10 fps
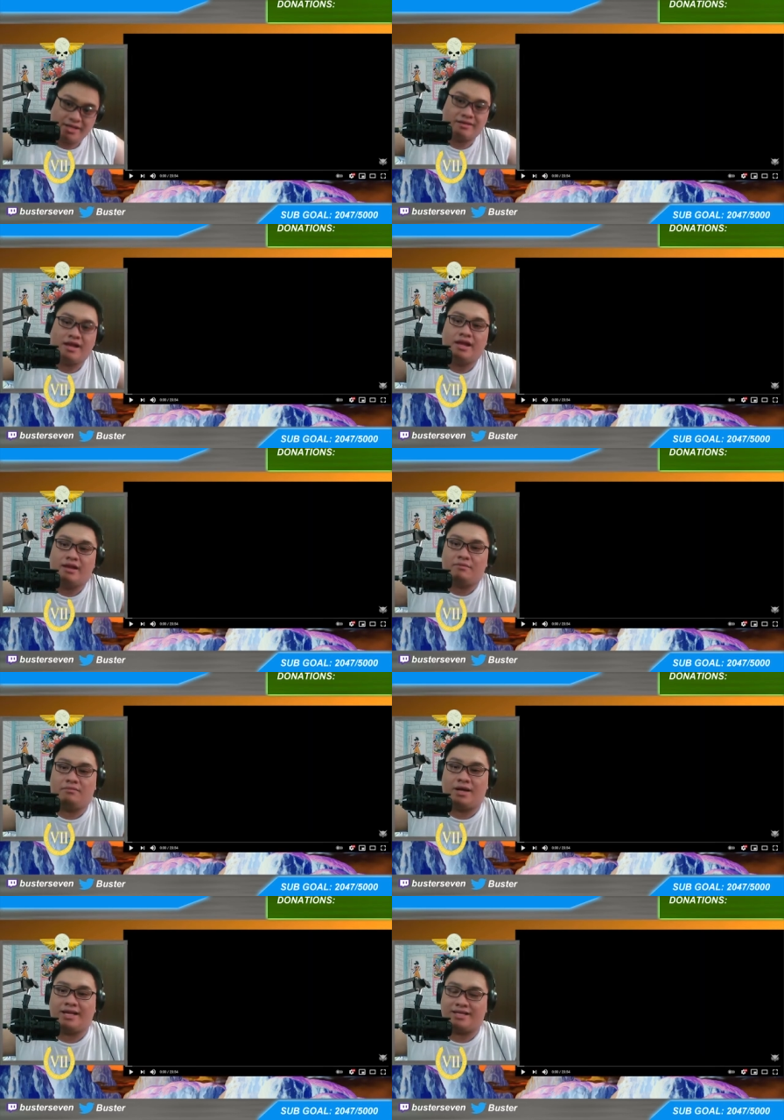it
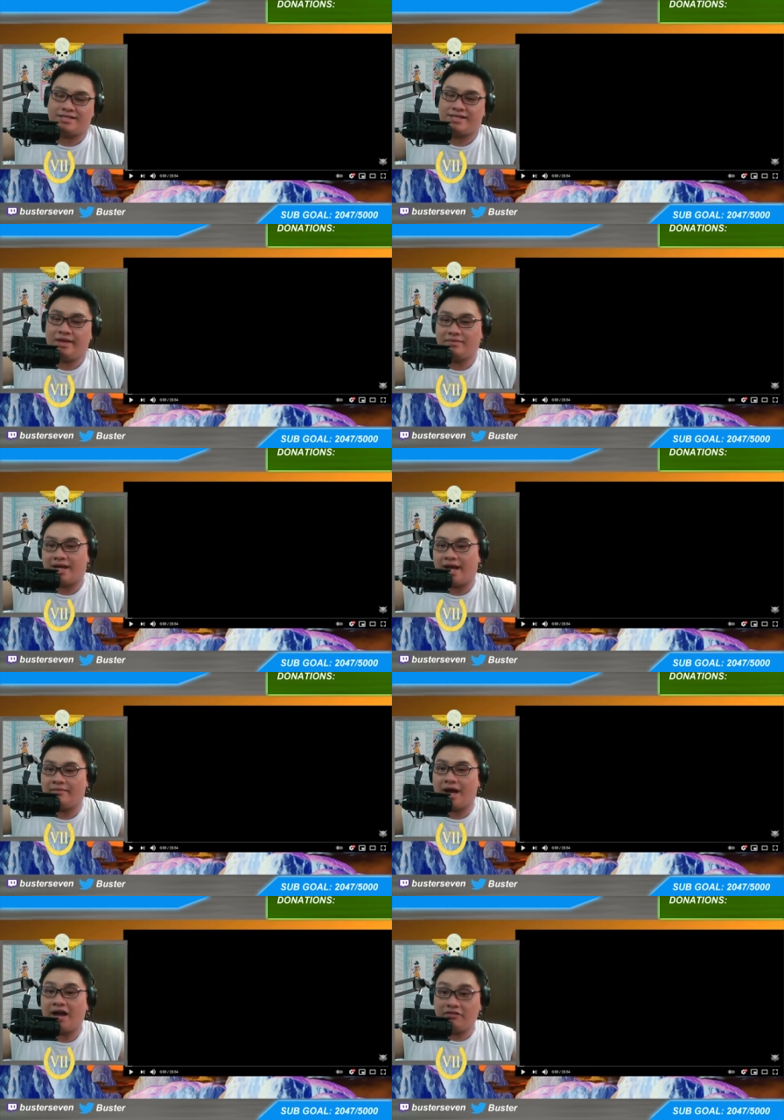but at the same time
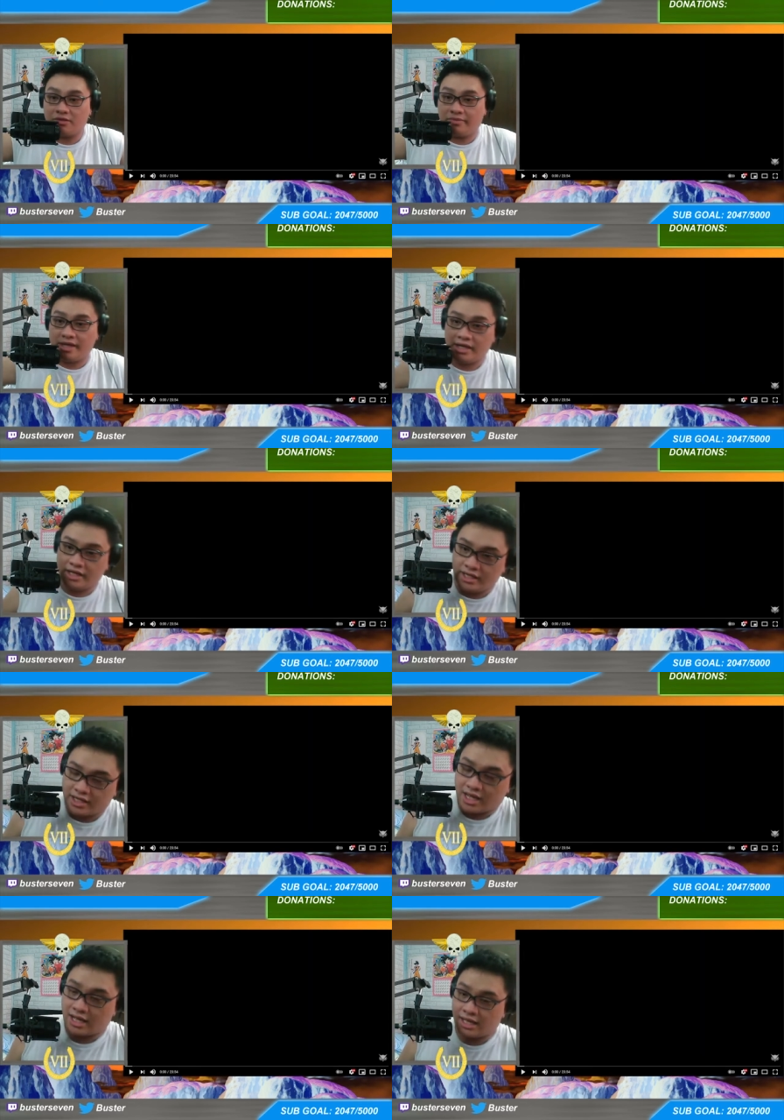i will be
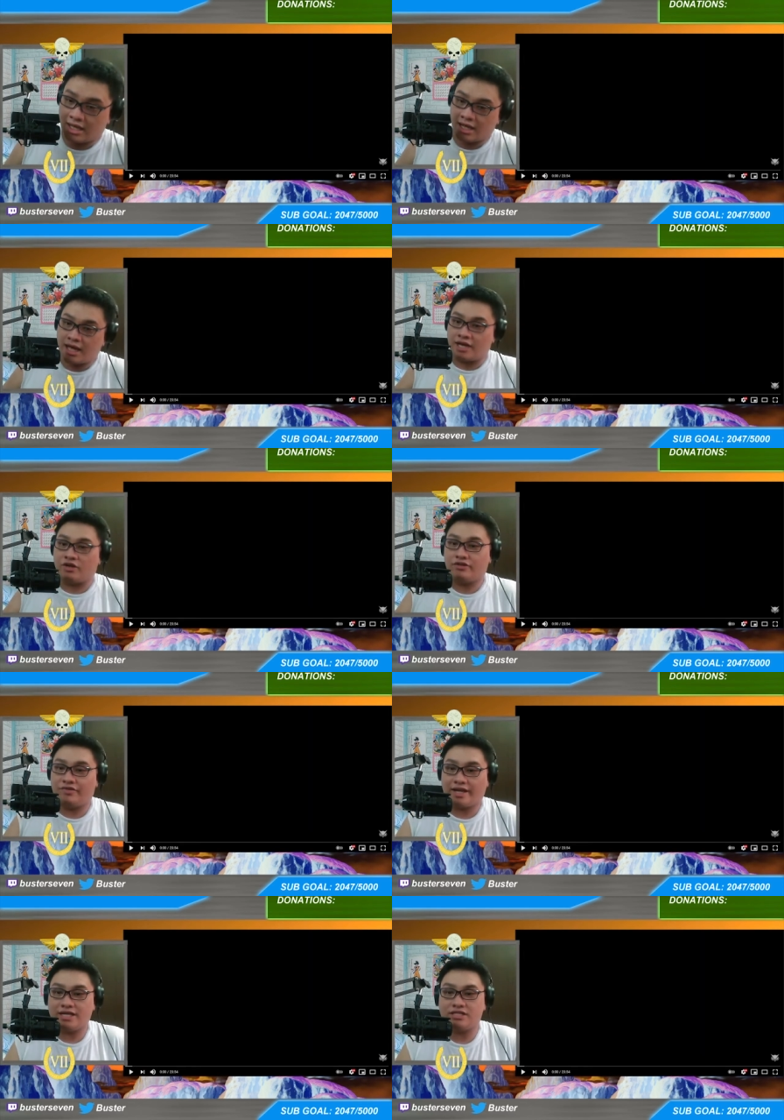uh
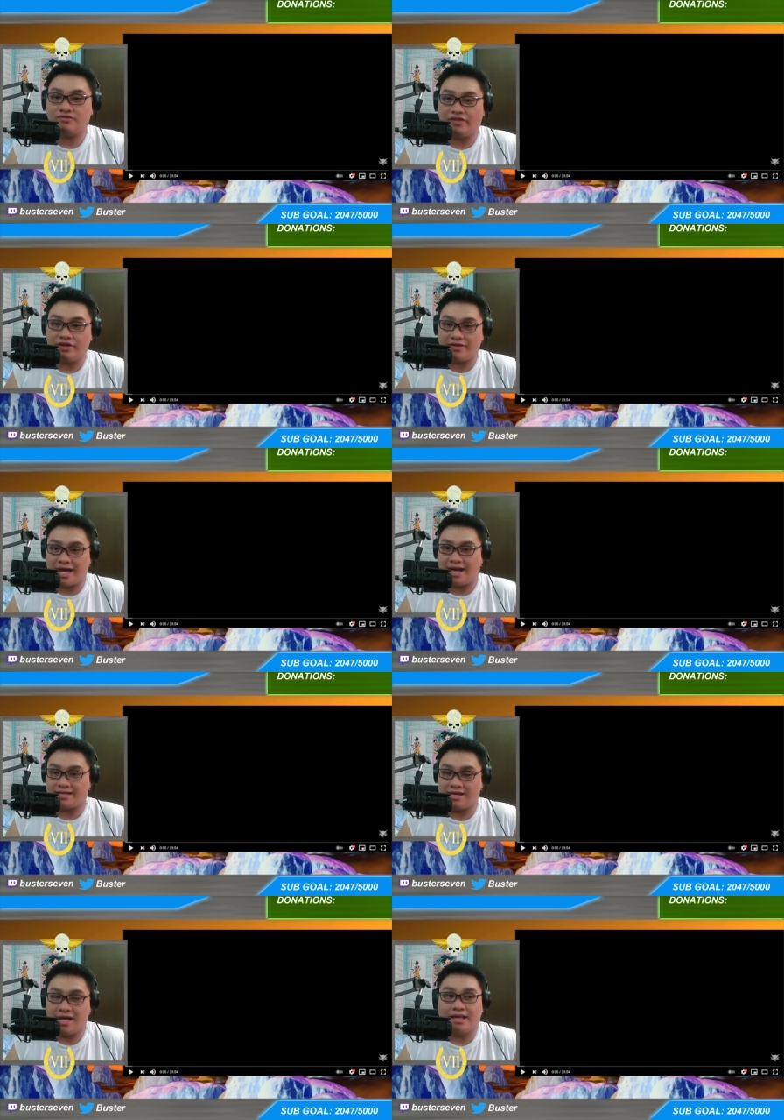notification for you
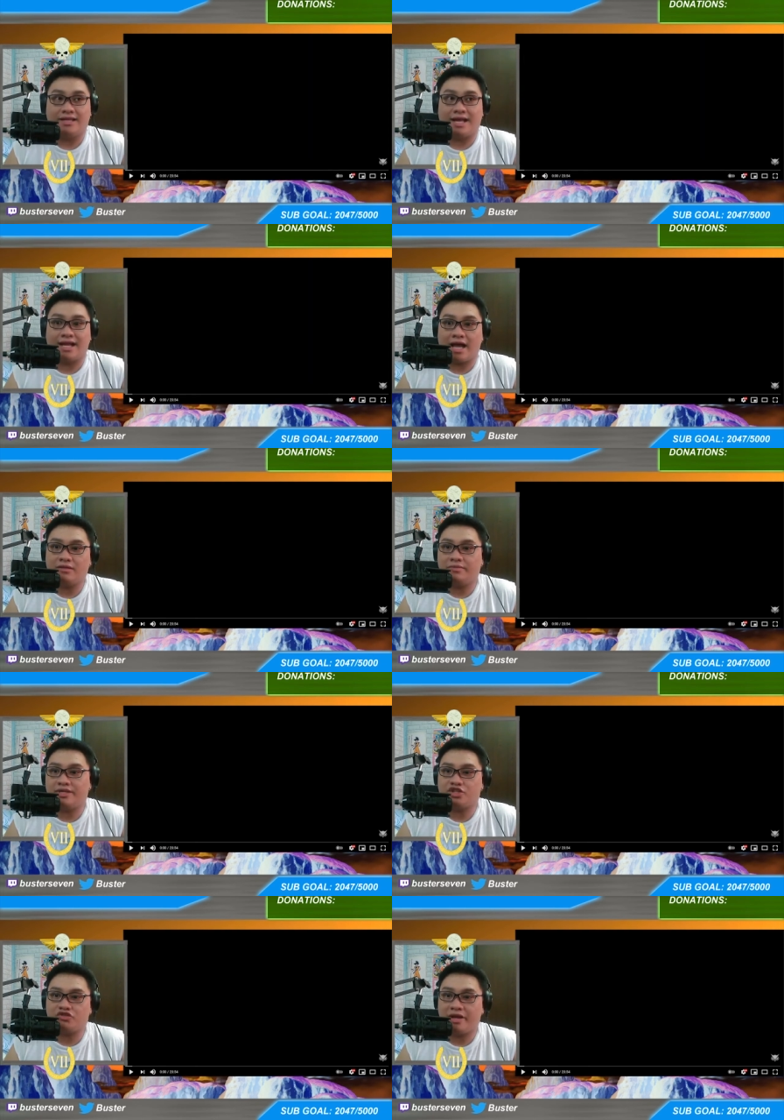guys that i'll be
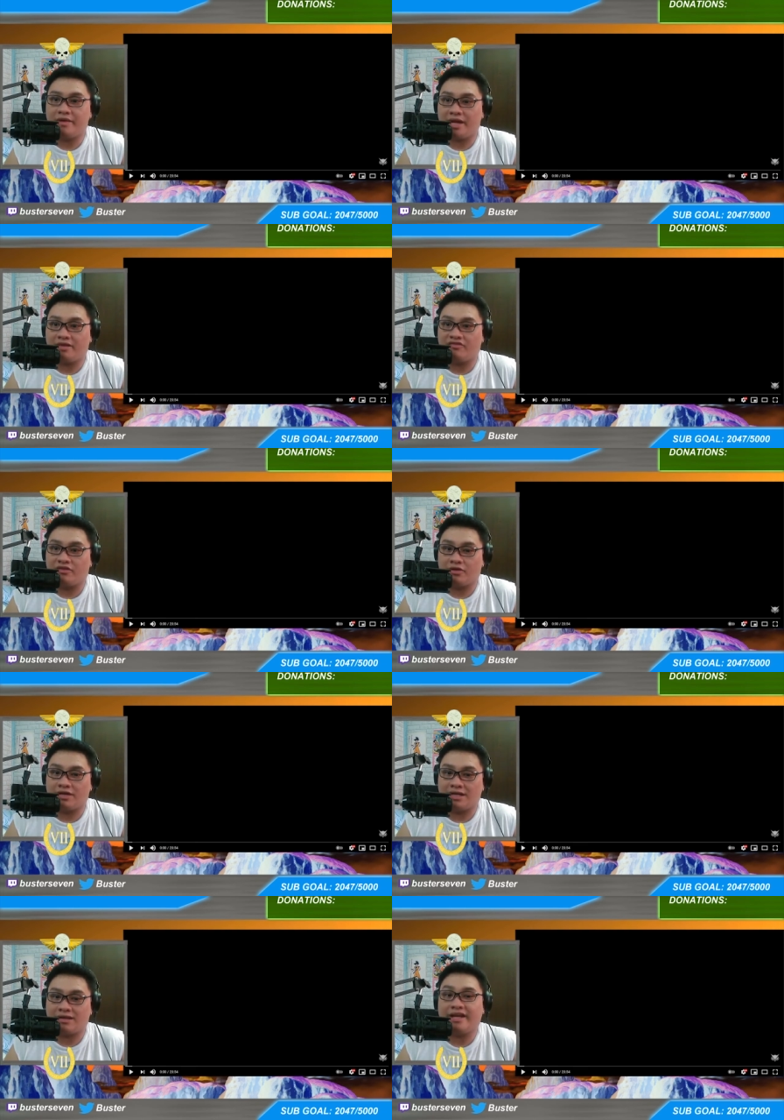streaming for
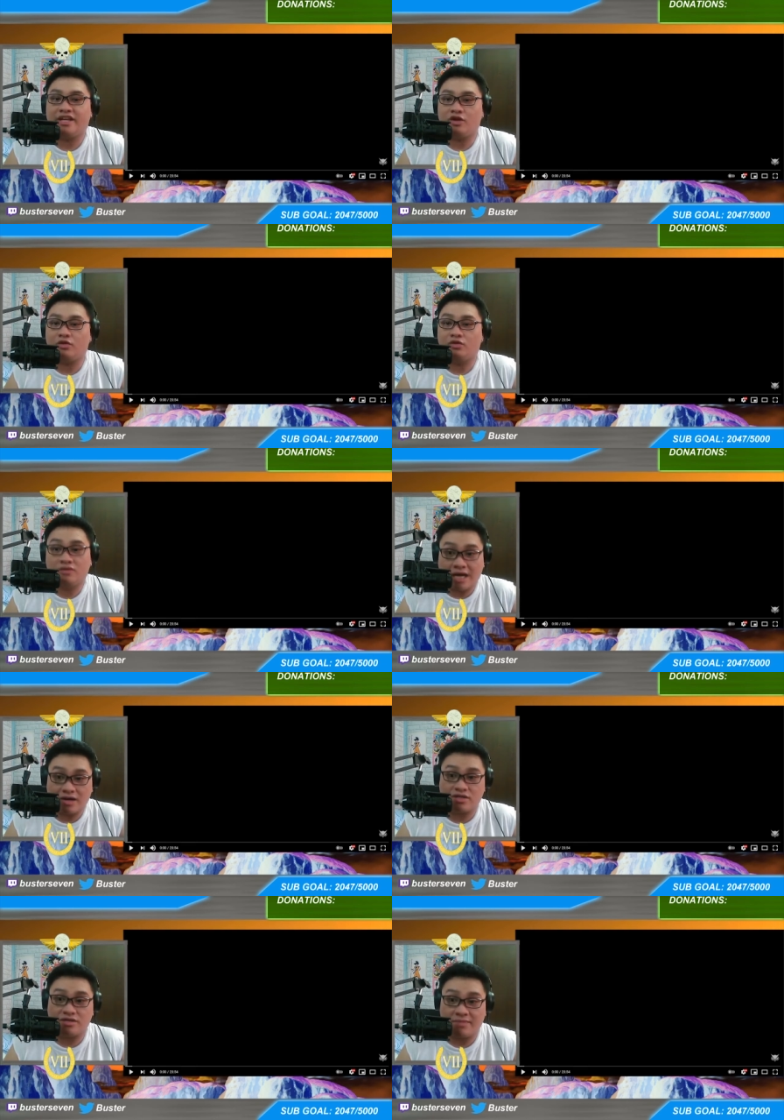the thank you
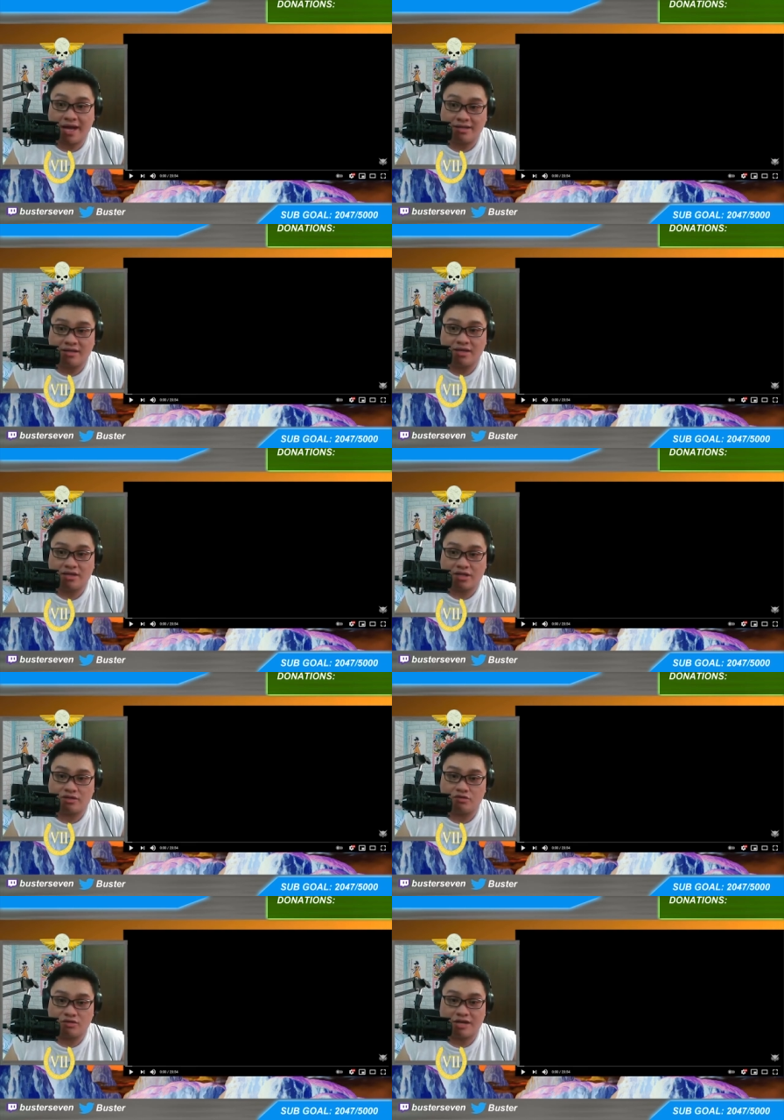2000 my the
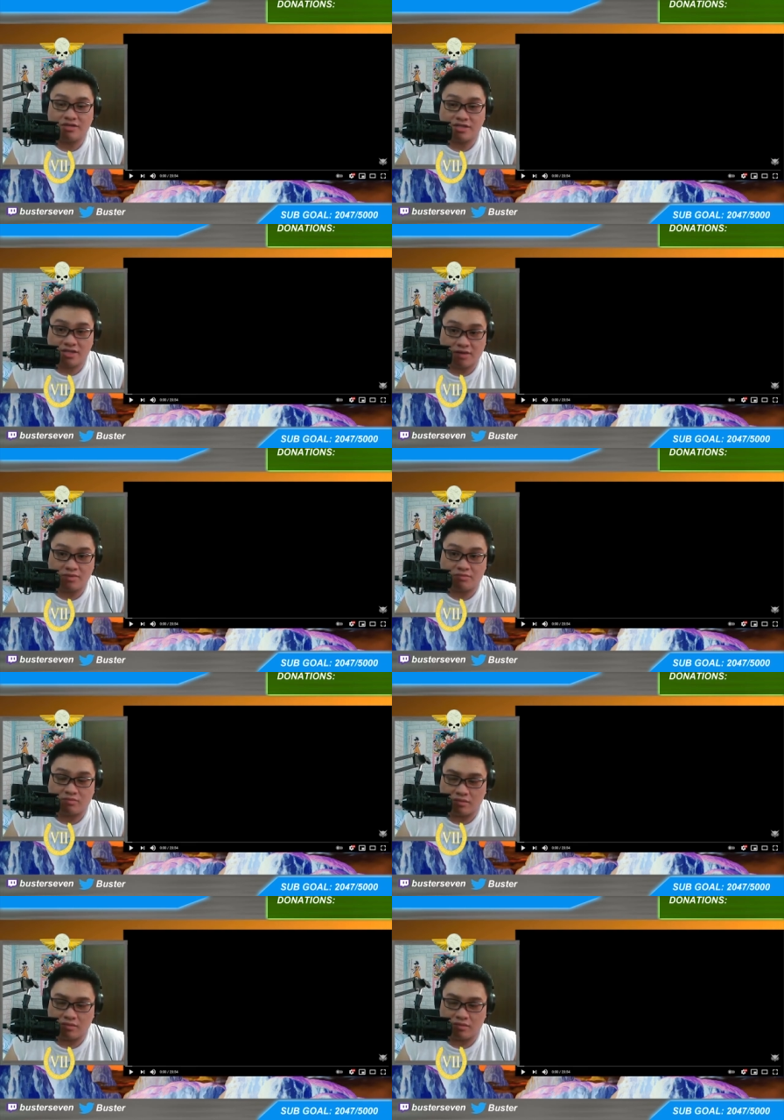2000 subs